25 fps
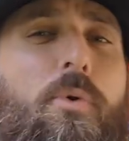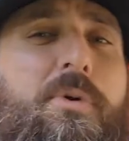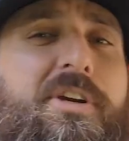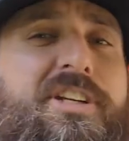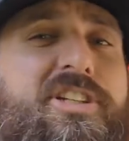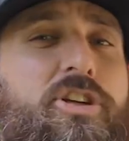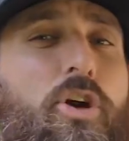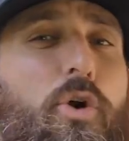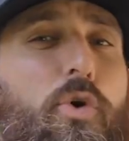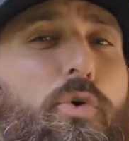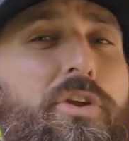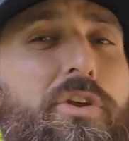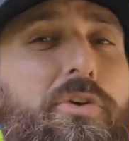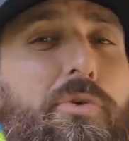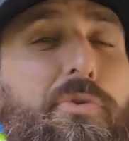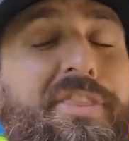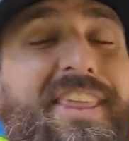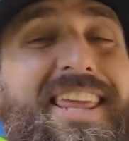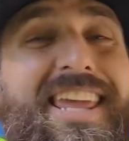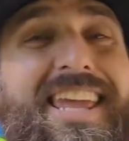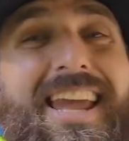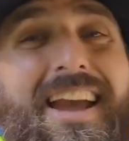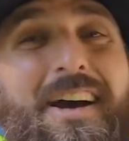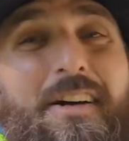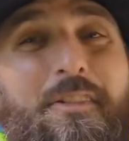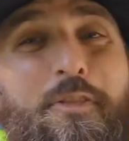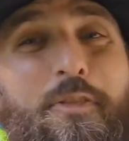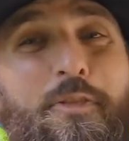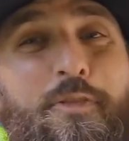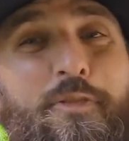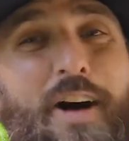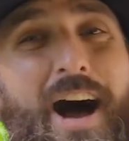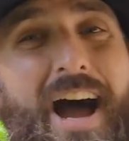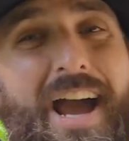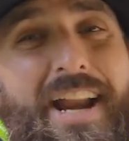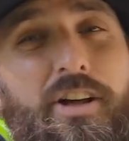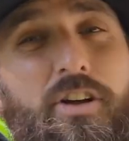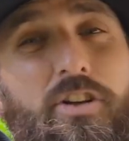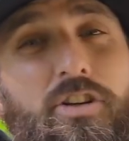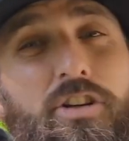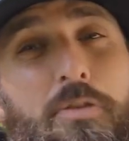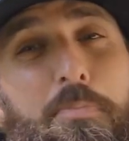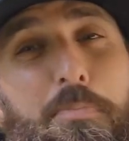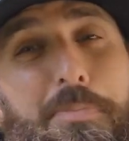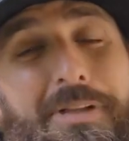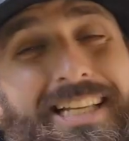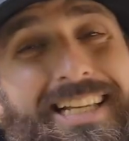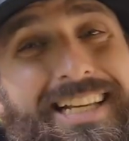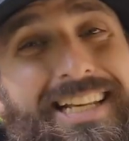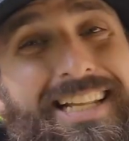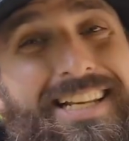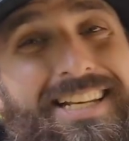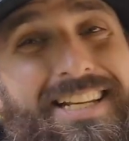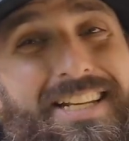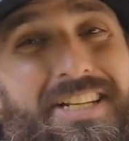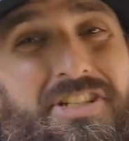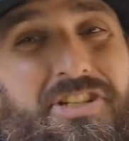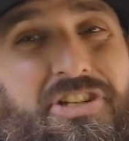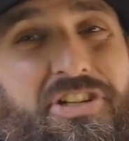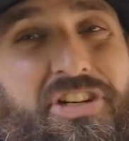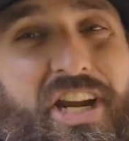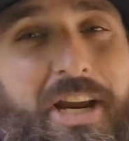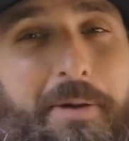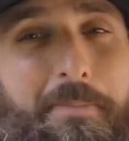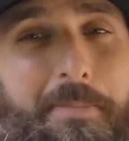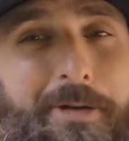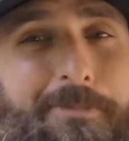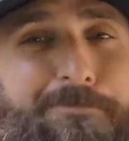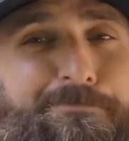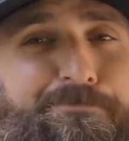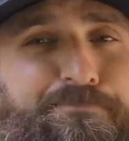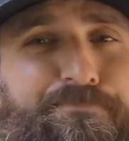we show you the final completed Jeep.